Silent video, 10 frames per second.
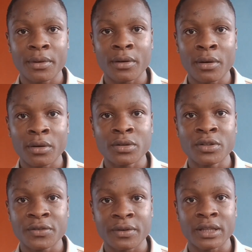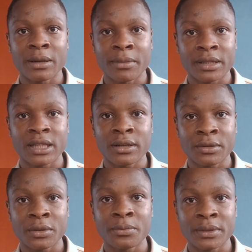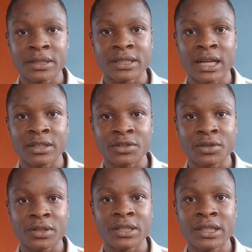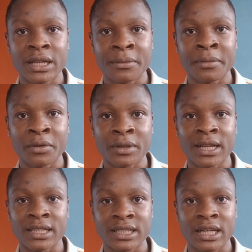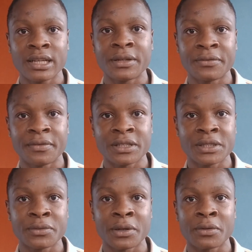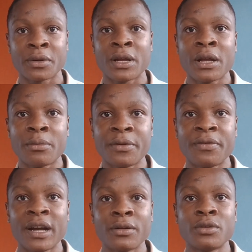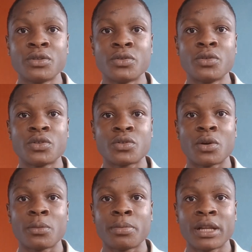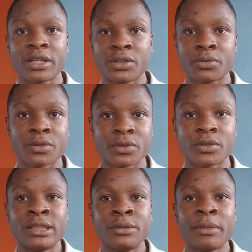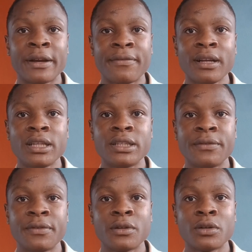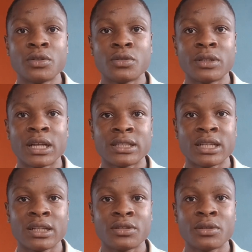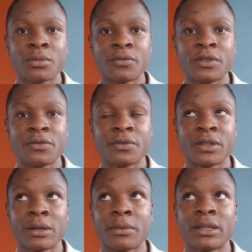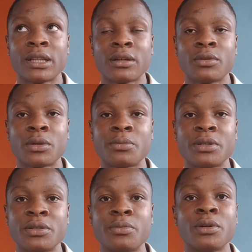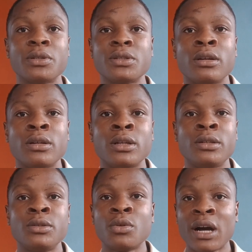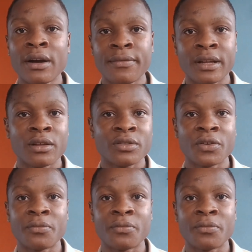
all those fundamental topics and study them, understand them very well before I go to those complex ones. You might find it difficult to understand some of these fundamental topics, but you have a lot of